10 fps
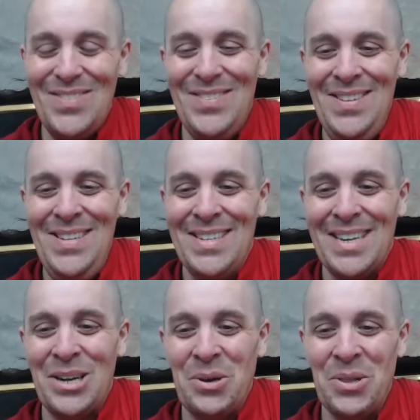
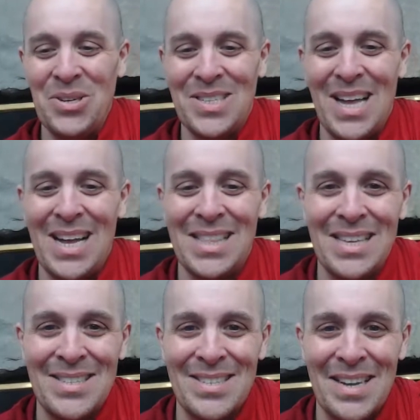there's not
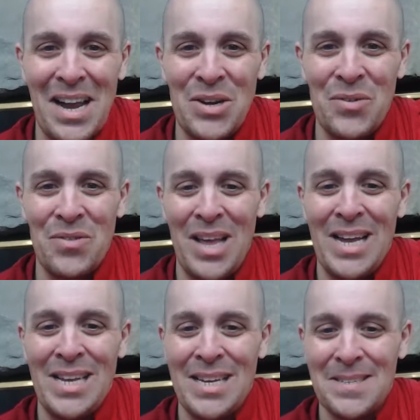this kind of
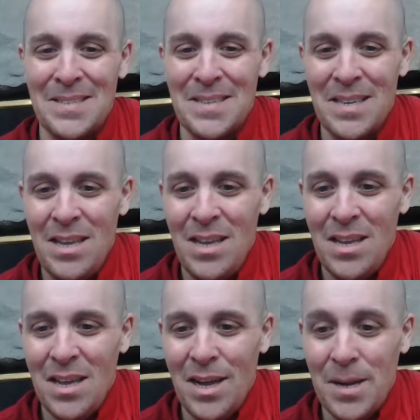lightness.
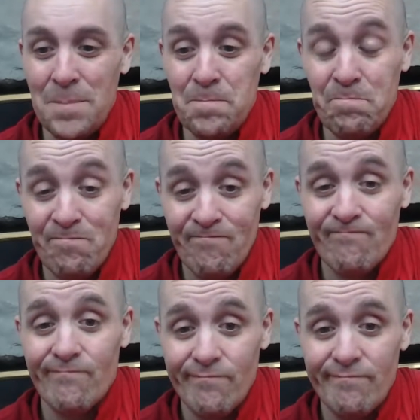Um,
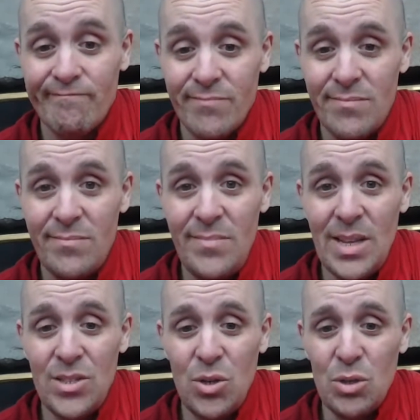
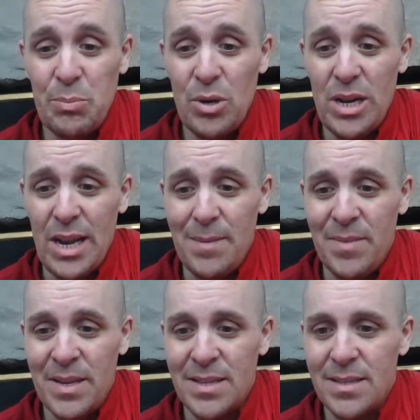so it's pretty
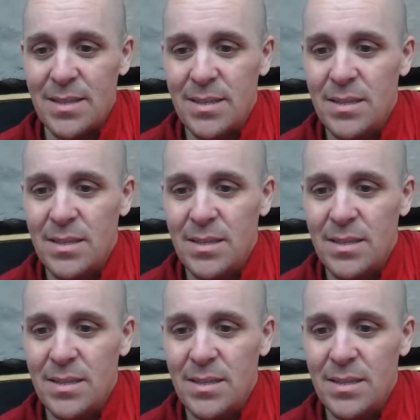obvious.